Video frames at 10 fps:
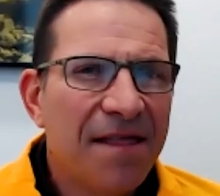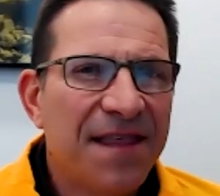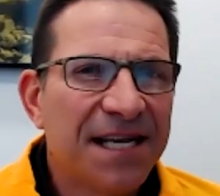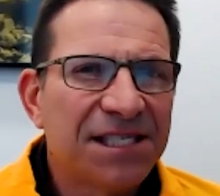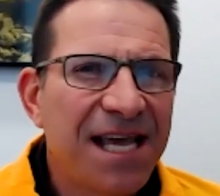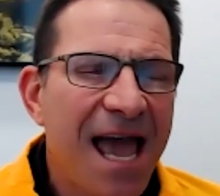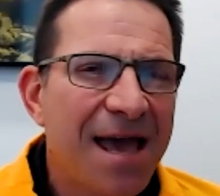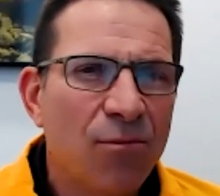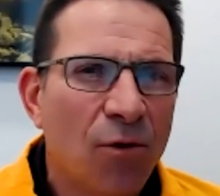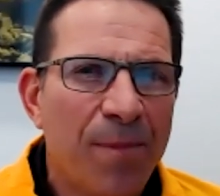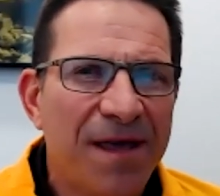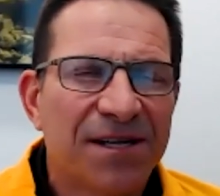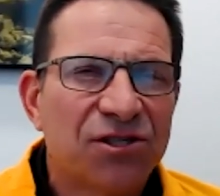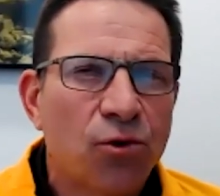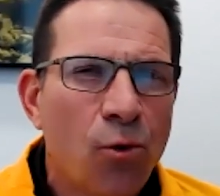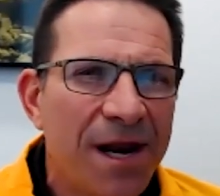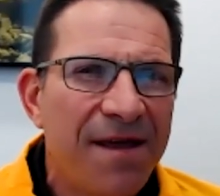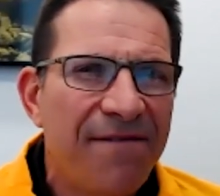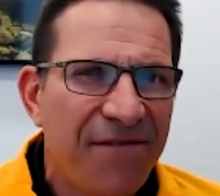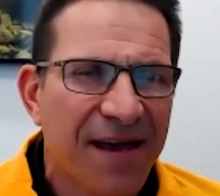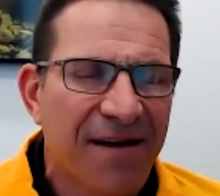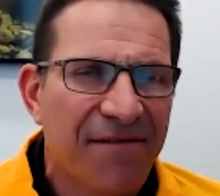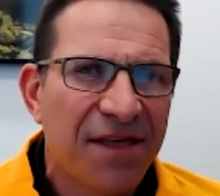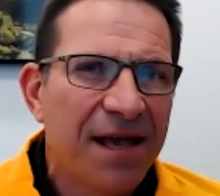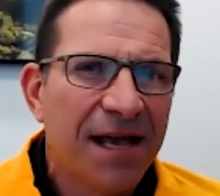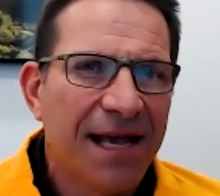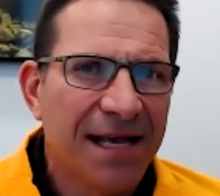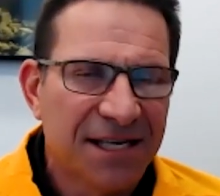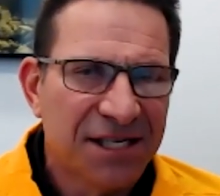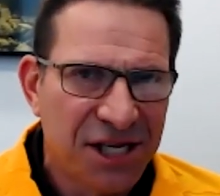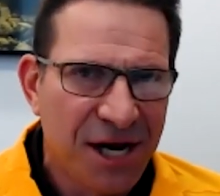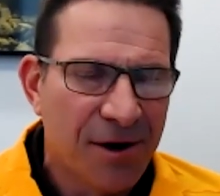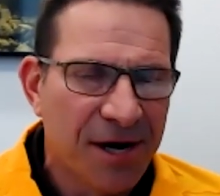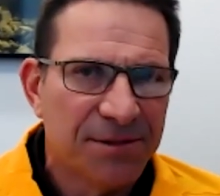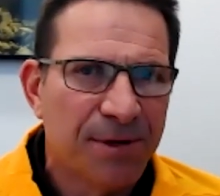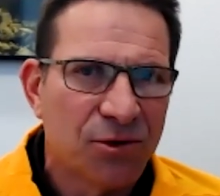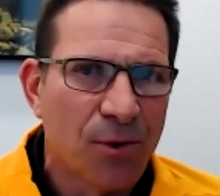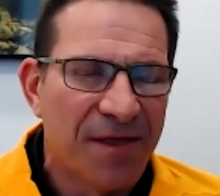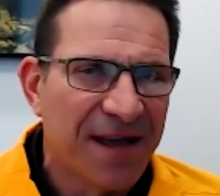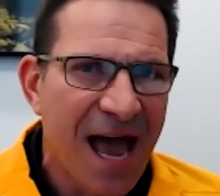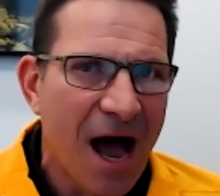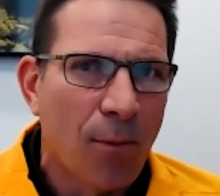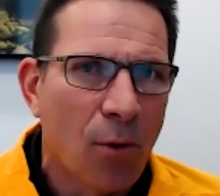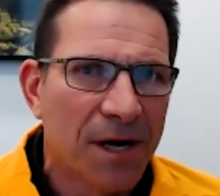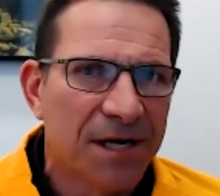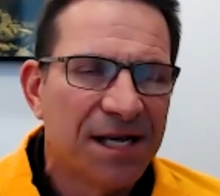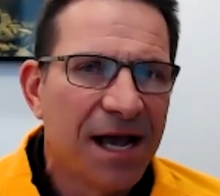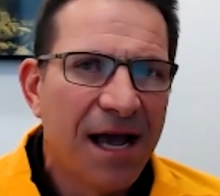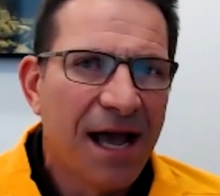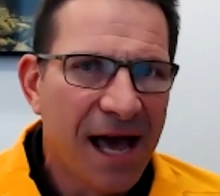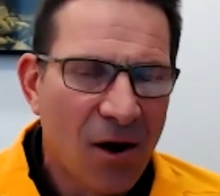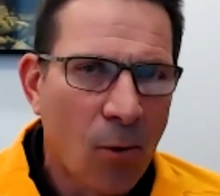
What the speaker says: This game will be the 25th in the series between the Cowboys and